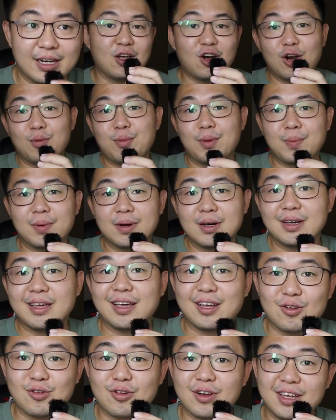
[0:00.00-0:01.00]
Not a lot of people,
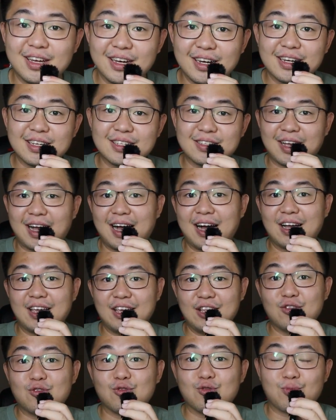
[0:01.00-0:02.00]
including us, are
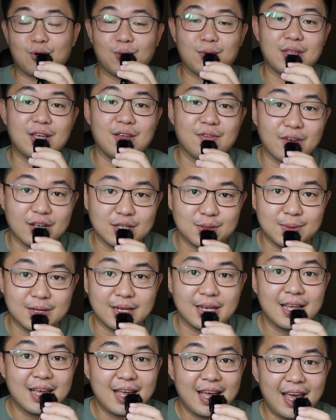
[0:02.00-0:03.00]
into property
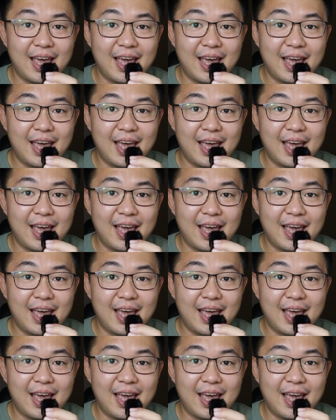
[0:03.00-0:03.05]
investment.